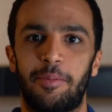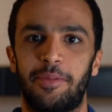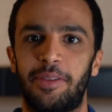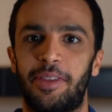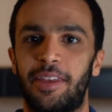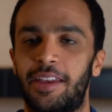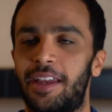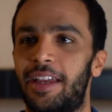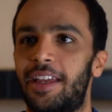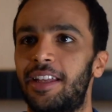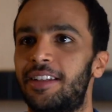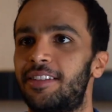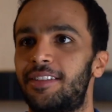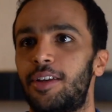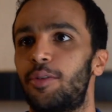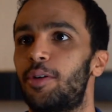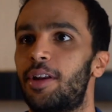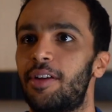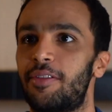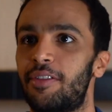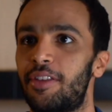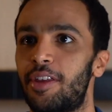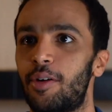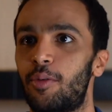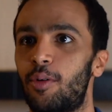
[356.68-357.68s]
they can say
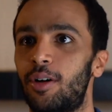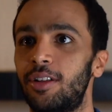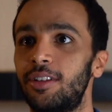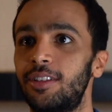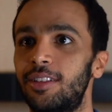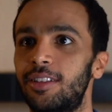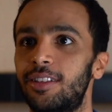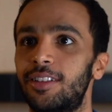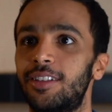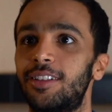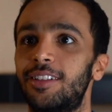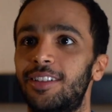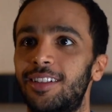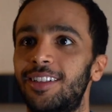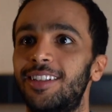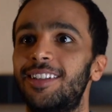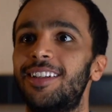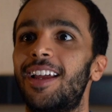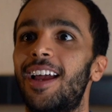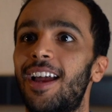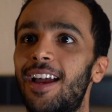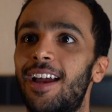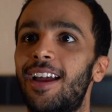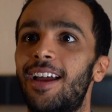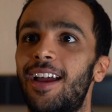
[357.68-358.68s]
whatever they want.
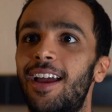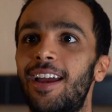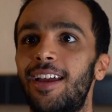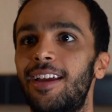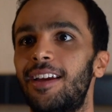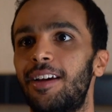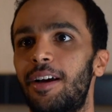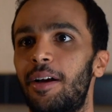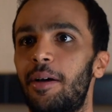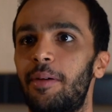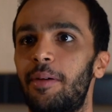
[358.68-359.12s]
Yeah, hey,